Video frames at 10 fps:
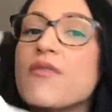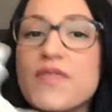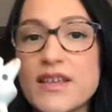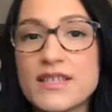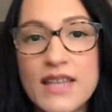
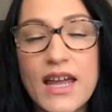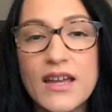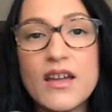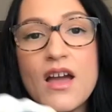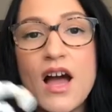this
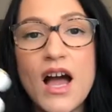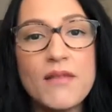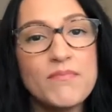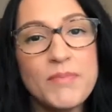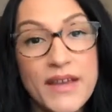thing
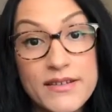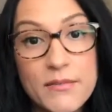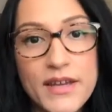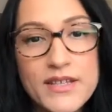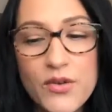because it
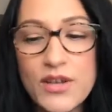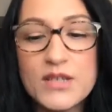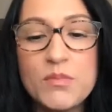makes noise,